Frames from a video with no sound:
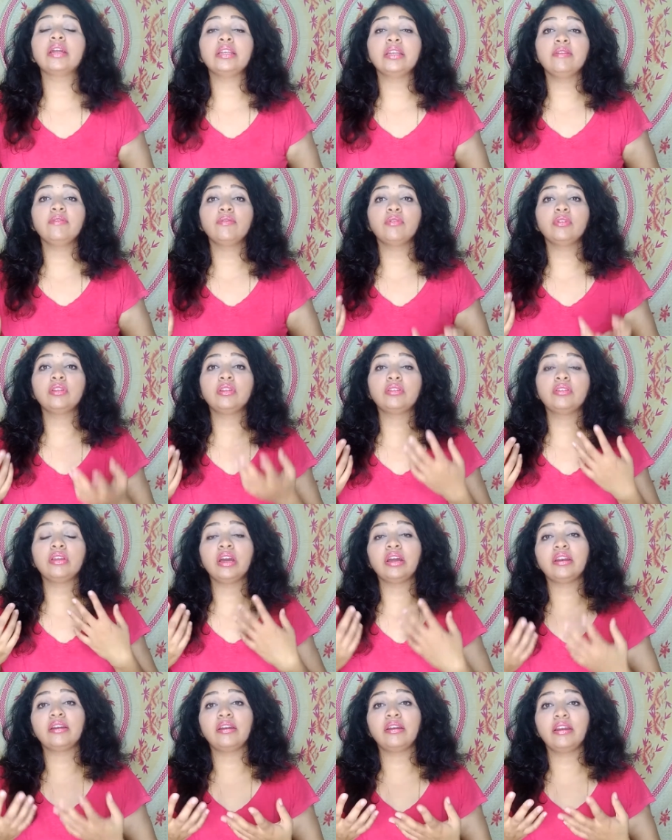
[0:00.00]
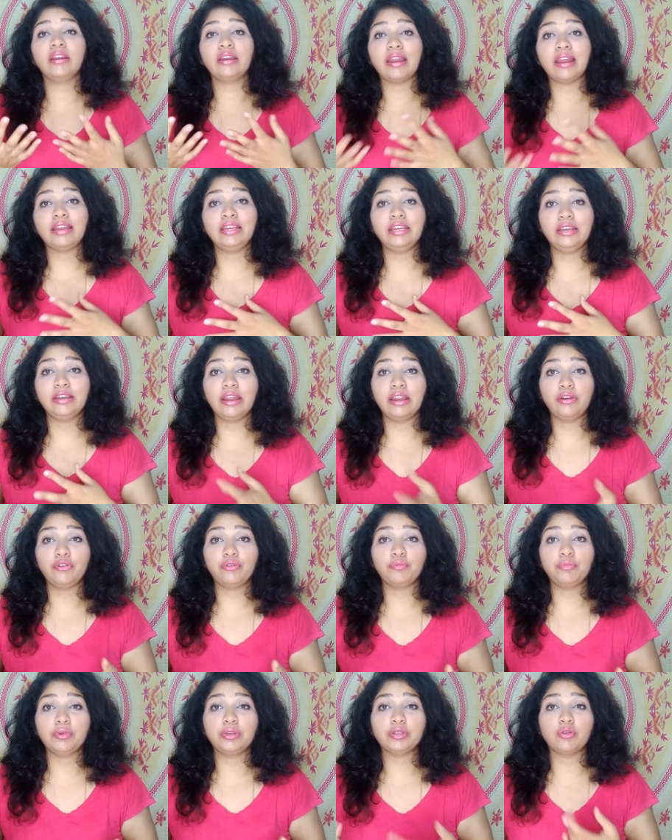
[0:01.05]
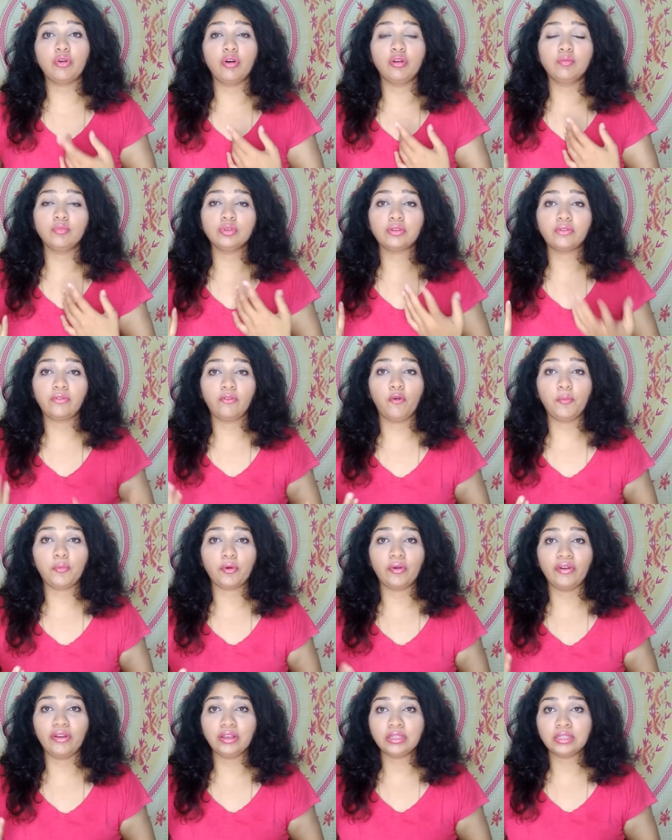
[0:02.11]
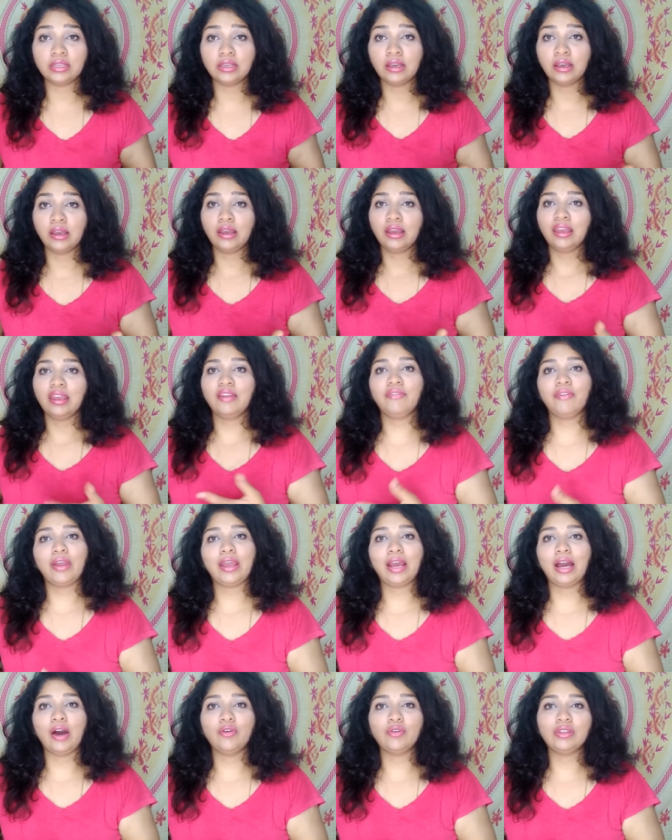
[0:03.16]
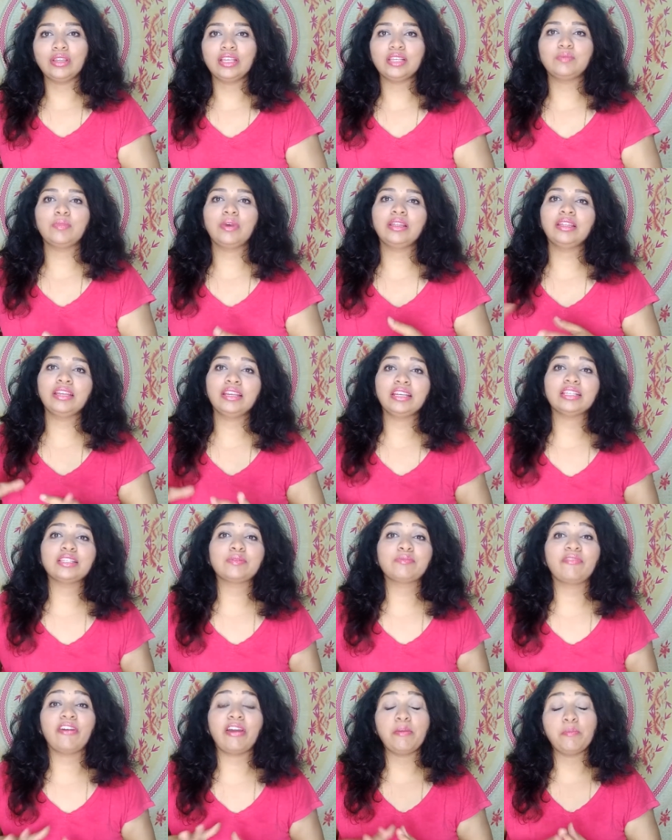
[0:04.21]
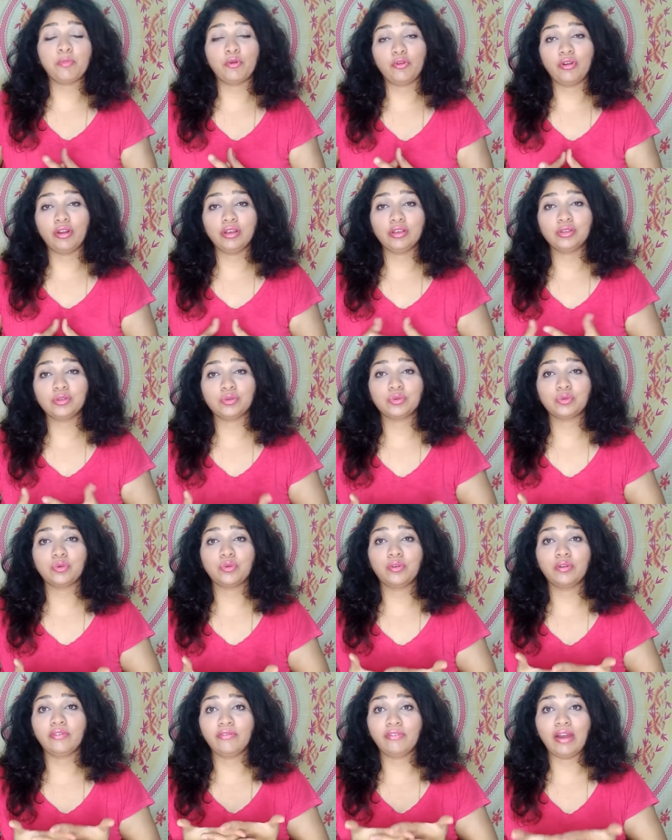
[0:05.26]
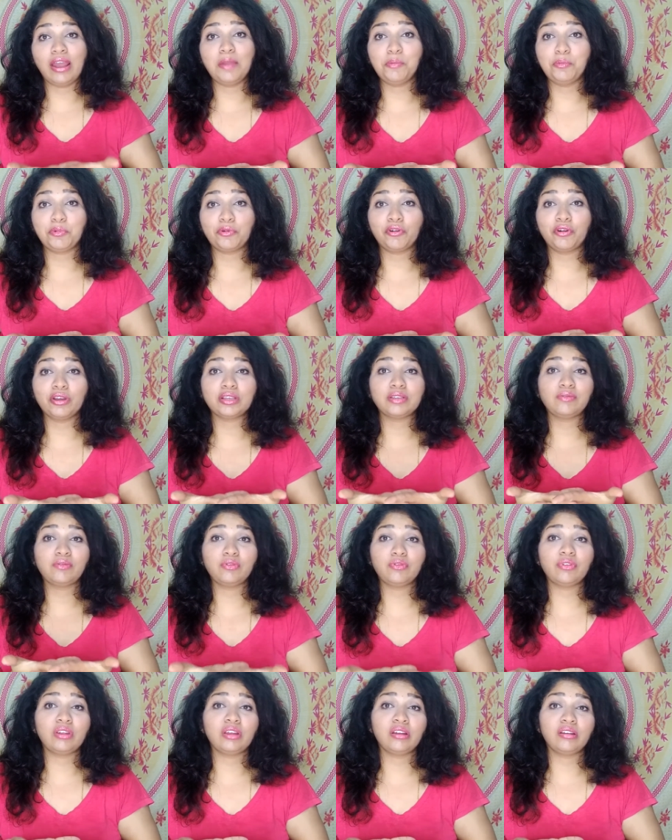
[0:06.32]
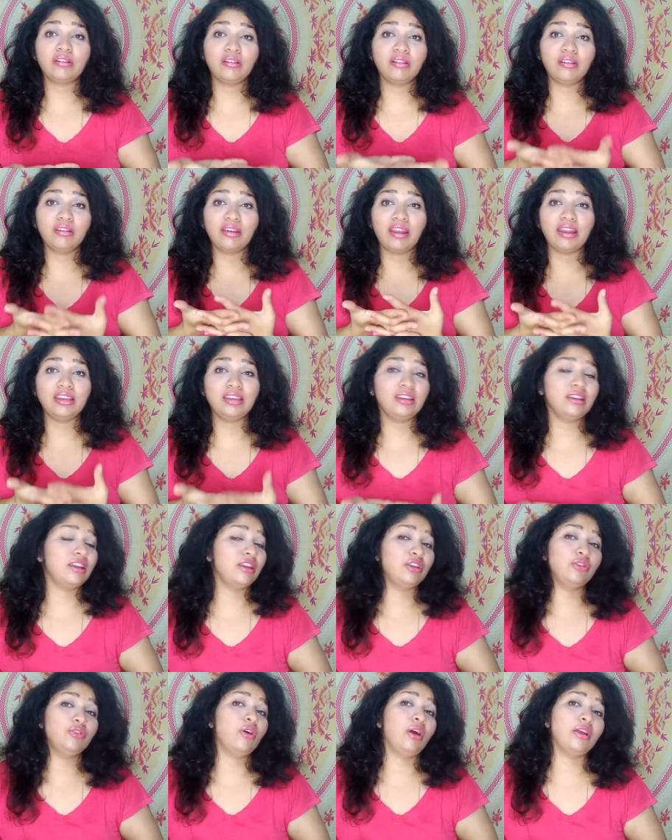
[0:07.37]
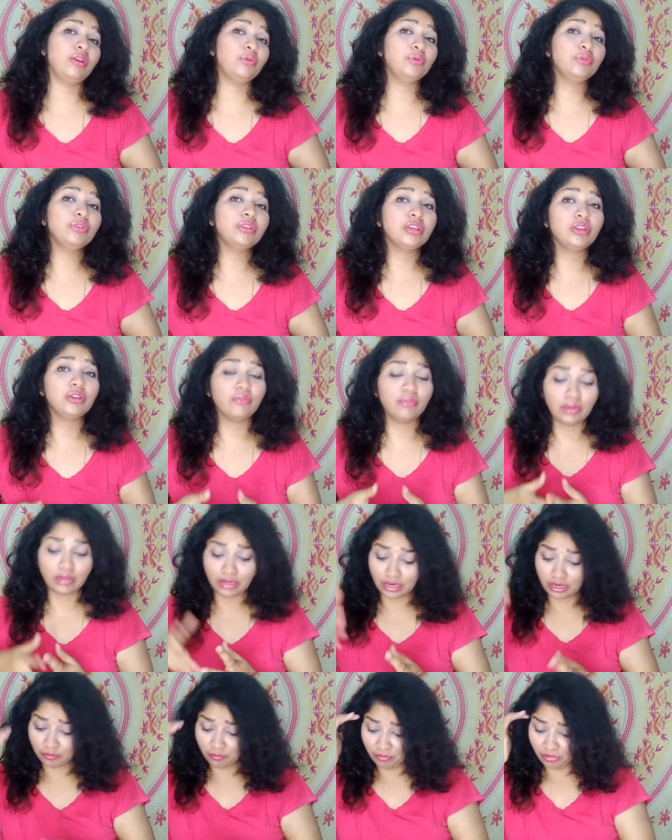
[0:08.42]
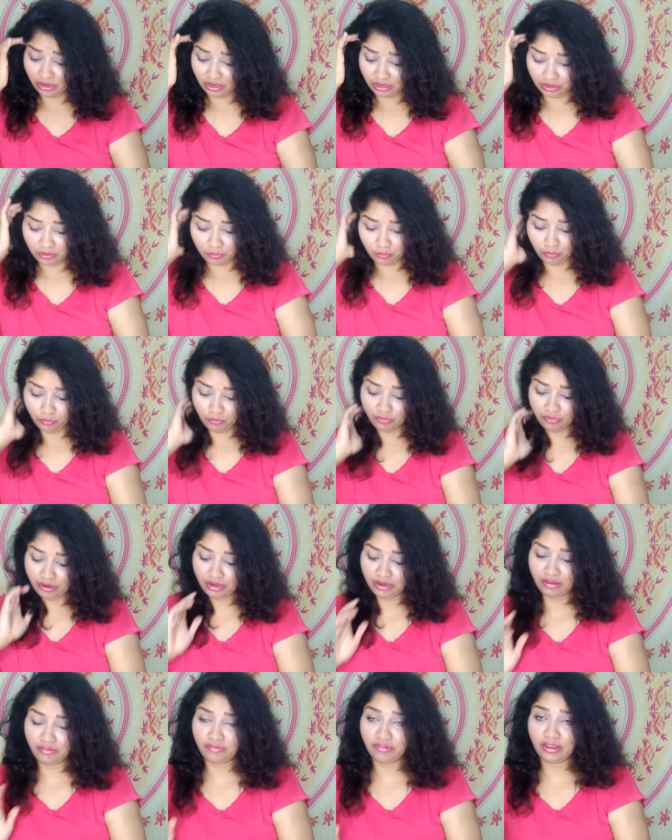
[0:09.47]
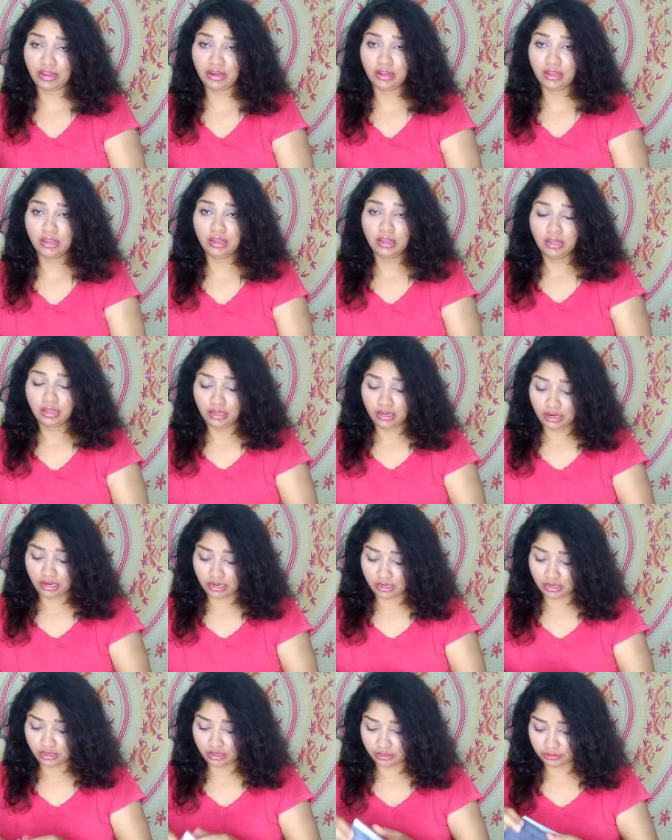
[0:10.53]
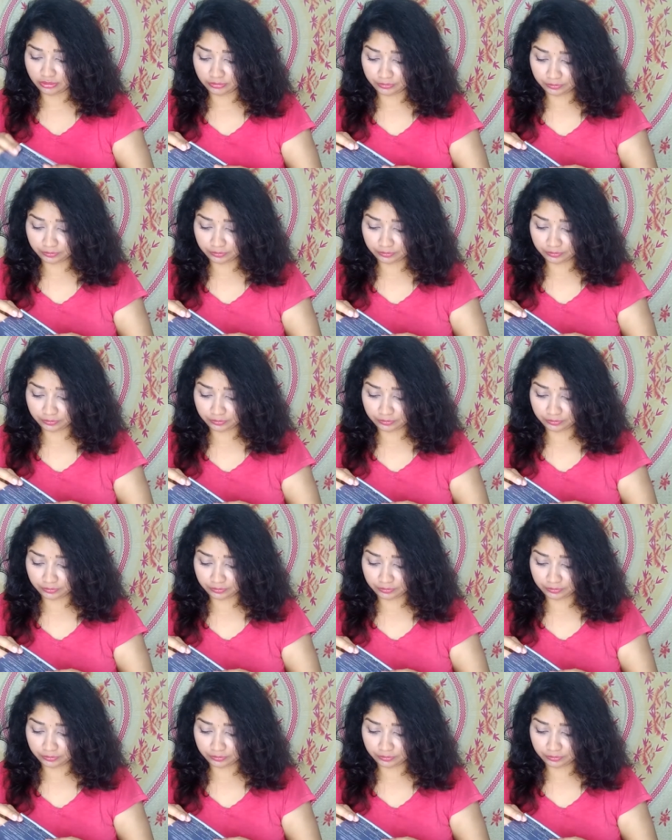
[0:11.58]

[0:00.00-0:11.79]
getting for 399 rupees, almost 4 products. If I count this month, it is 5 products, so 5 products for 399. I don't think you will get me anywhere. And